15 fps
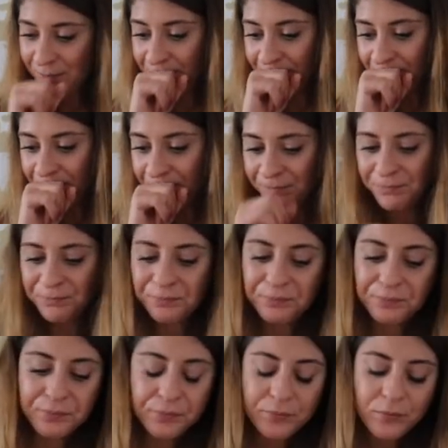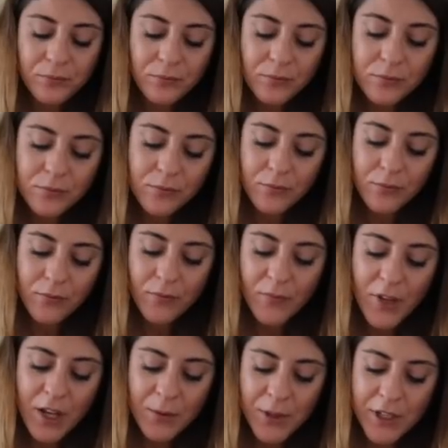I'm
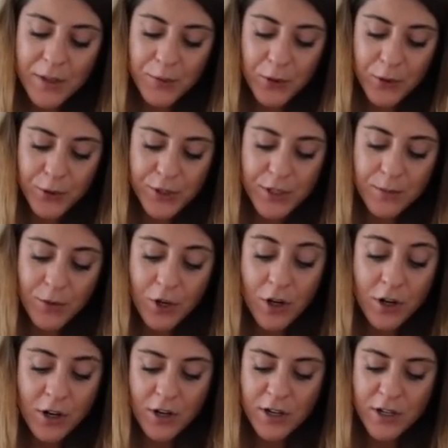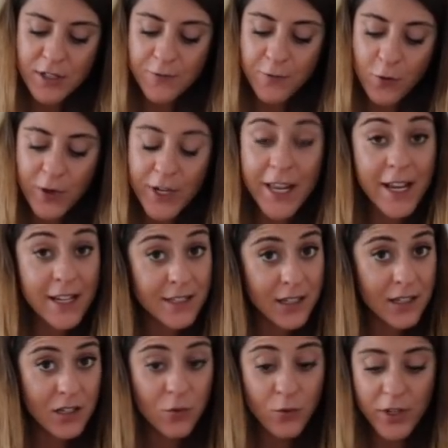gonna pull some cards for the
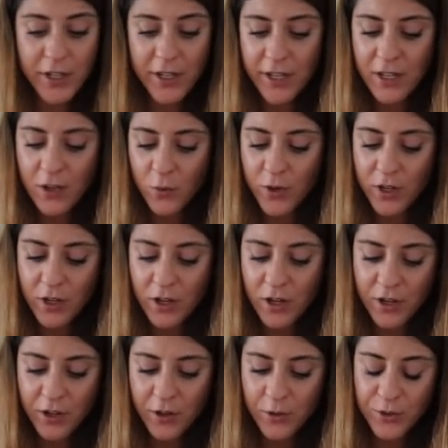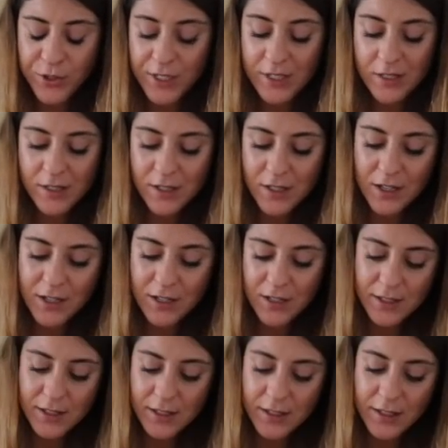extended reading. We are going to
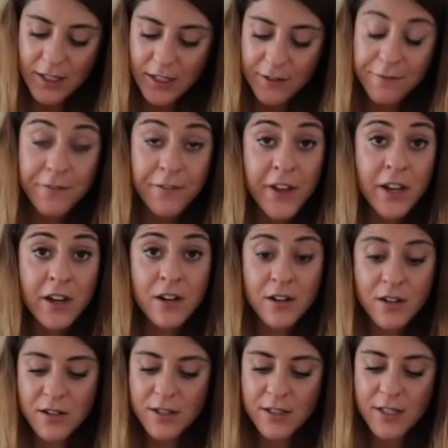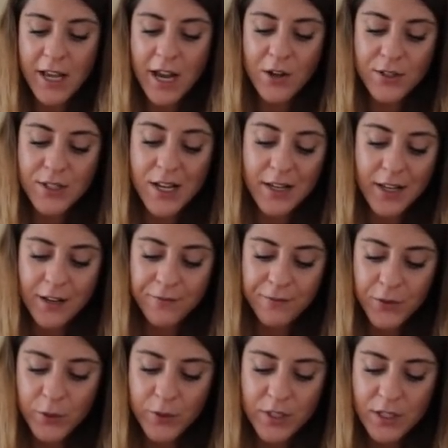discuss the fears, the outside
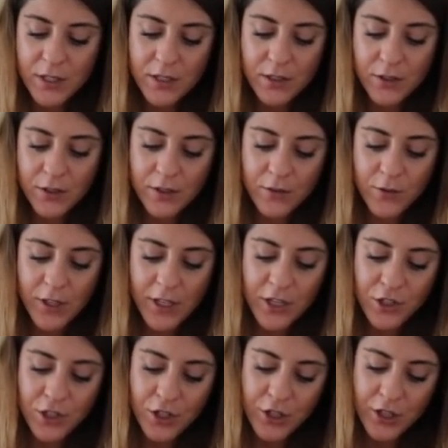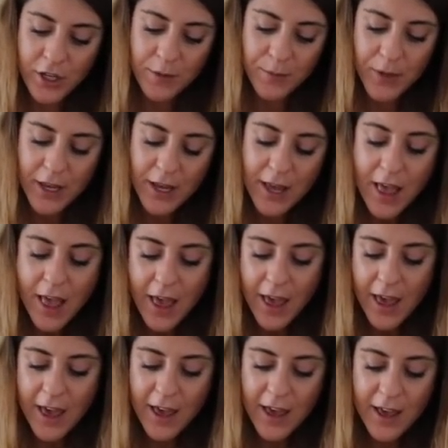influences to the relationship,
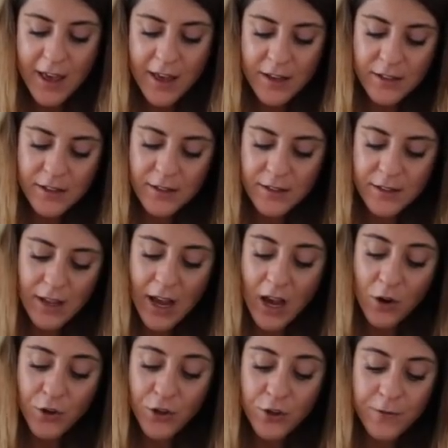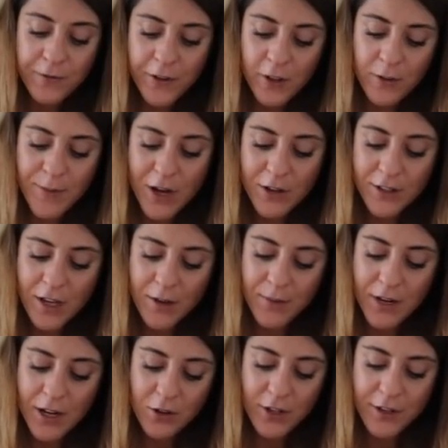and how you feel about them
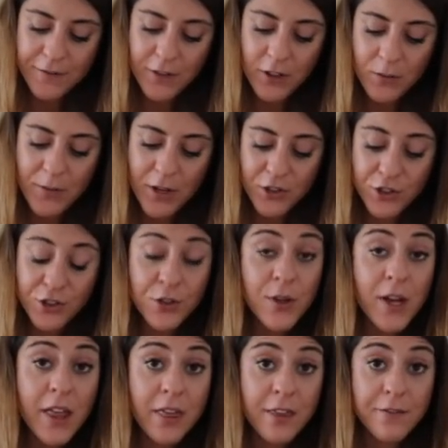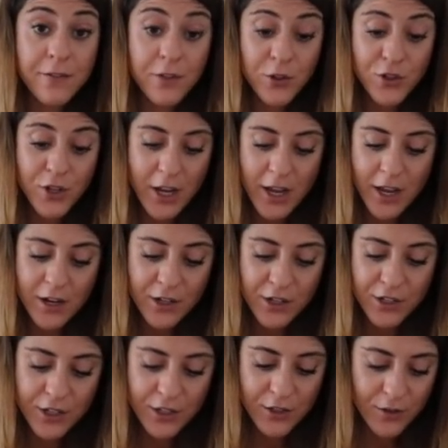and how they feel about you and the future
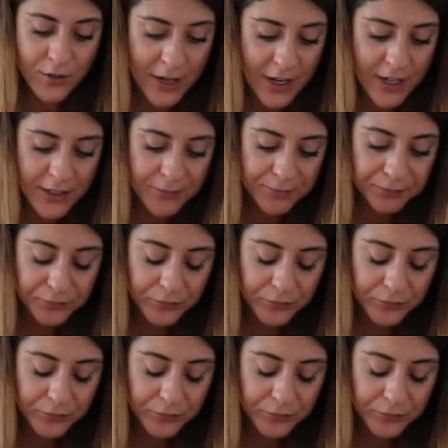energies, alright?